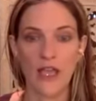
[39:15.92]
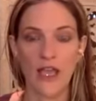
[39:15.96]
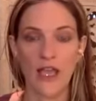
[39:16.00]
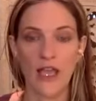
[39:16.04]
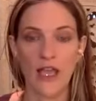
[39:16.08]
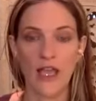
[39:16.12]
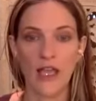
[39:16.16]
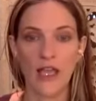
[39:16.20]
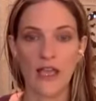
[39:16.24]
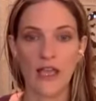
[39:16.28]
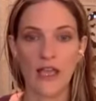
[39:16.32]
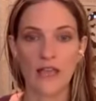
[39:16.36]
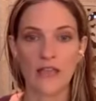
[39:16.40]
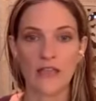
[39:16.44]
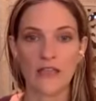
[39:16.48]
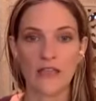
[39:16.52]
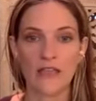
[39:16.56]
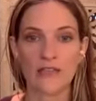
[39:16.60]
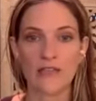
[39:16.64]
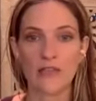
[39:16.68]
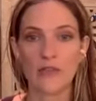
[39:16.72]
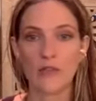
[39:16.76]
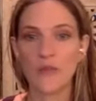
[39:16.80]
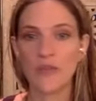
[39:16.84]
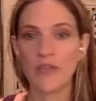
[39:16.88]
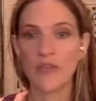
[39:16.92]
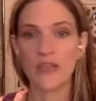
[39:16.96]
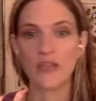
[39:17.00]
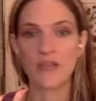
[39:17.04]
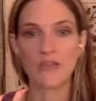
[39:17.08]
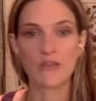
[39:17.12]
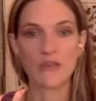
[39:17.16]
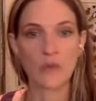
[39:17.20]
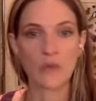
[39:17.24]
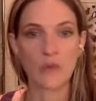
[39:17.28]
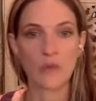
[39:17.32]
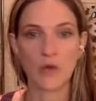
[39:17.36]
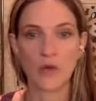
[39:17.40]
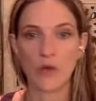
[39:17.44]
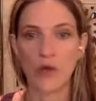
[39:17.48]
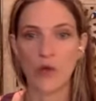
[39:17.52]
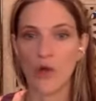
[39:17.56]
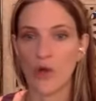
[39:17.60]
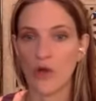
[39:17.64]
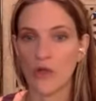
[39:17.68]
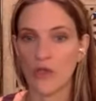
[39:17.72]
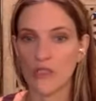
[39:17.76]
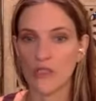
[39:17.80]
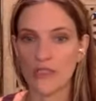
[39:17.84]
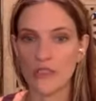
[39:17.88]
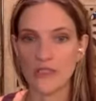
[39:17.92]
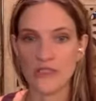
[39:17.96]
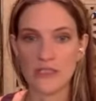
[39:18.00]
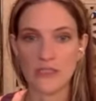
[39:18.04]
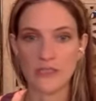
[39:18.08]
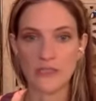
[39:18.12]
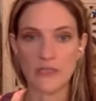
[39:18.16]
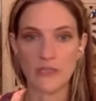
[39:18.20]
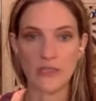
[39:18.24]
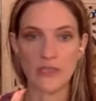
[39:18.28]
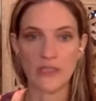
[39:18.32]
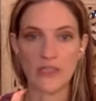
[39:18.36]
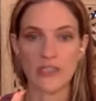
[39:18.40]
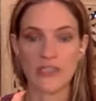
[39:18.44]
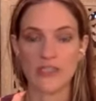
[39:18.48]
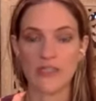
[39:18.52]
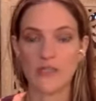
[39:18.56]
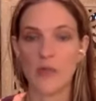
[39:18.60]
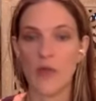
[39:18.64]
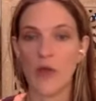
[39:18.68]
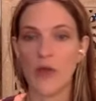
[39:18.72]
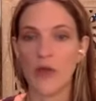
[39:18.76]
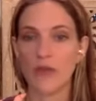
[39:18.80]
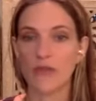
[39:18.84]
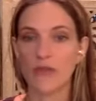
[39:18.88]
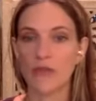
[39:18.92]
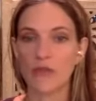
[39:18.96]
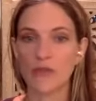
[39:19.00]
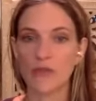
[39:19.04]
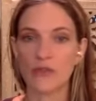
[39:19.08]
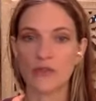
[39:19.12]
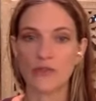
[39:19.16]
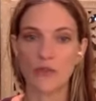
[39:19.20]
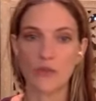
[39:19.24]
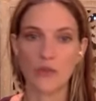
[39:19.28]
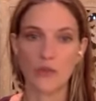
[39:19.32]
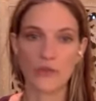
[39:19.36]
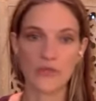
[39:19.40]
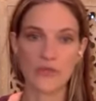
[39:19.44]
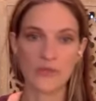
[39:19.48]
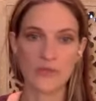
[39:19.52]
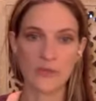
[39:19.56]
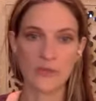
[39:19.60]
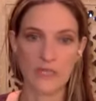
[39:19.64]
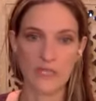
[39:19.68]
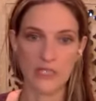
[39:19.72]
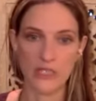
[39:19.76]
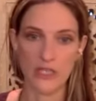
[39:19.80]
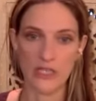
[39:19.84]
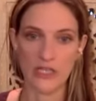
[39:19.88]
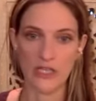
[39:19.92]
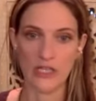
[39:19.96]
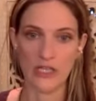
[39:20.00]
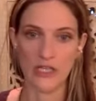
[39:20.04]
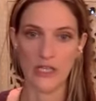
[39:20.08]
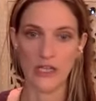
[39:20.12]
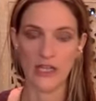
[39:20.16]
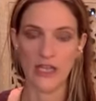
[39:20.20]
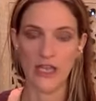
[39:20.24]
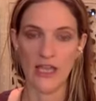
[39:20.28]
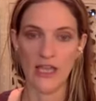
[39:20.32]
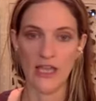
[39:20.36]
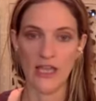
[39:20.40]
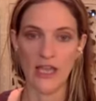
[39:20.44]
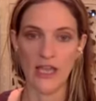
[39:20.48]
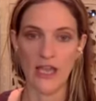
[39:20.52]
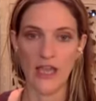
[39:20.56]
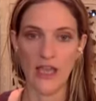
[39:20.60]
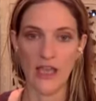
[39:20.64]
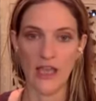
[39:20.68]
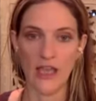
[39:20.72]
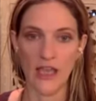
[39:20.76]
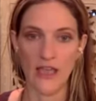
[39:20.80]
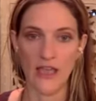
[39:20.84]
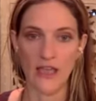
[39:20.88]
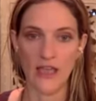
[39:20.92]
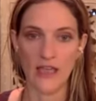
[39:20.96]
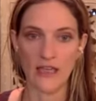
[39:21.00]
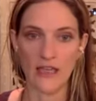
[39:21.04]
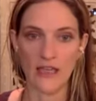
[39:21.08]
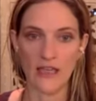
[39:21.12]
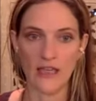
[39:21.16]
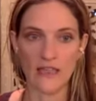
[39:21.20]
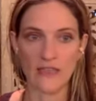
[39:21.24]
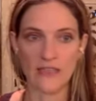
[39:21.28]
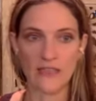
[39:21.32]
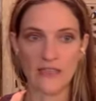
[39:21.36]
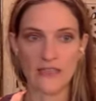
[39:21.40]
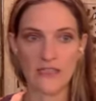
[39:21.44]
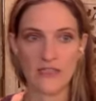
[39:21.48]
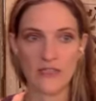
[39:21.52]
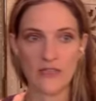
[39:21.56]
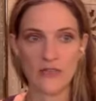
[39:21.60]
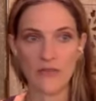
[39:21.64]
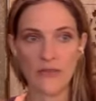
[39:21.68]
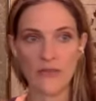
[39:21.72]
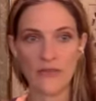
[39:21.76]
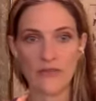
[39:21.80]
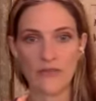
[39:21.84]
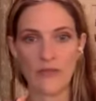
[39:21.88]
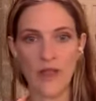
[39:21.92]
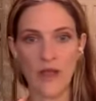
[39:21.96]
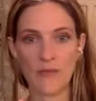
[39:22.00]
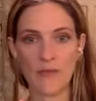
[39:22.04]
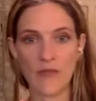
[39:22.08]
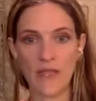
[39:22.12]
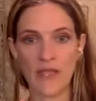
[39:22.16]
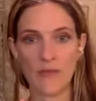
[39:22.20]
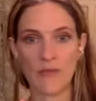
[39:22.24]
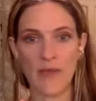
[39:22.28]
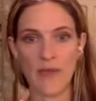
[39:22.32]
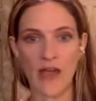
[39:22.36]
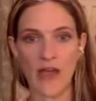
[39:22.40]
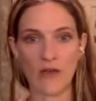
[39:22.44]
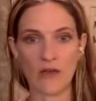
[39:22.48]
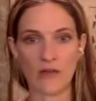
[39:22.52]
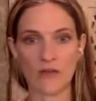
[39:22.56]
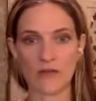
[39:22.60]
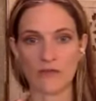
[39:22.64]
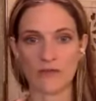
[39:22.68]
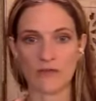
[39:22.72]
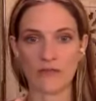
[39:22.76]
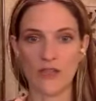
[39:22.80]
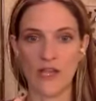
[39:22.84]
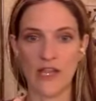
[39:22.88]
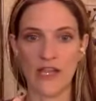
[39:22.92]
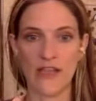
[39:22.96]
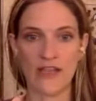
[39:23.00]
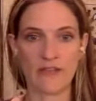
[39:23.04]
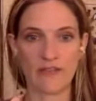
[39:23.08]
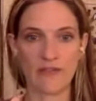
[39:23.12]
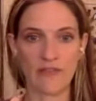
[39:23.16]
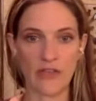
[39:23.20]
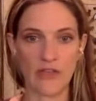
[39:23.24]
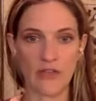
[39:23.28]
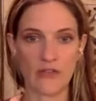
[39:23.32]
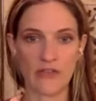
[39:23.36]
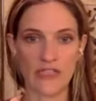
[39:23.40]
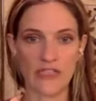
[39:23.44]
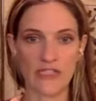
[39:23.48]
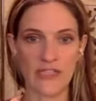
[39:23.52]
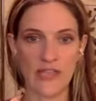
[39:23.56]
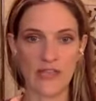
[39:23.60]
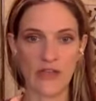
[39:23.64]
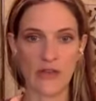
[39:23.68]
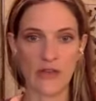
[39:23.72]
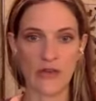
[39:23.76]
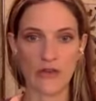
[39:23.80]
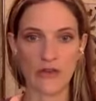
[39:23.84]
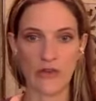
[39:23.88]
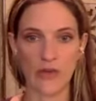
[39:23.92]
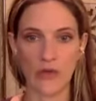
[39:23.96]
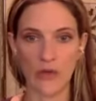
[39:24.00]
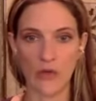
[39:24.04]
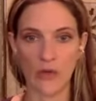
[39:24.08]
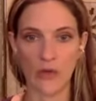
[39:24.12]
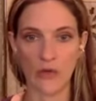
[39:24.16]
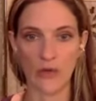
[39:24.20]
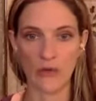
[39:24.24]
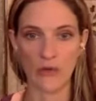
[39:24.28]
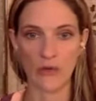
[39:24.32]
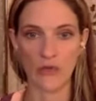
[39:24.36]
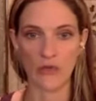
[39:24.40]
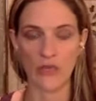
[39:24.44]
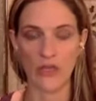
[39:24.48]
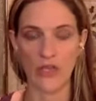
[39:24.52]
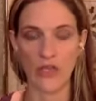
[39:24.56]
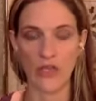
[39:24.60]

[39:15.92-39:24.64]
And so many of you are called into this work. It's part of your soul's mission. And instead of flopping about trying to figure this out on your own,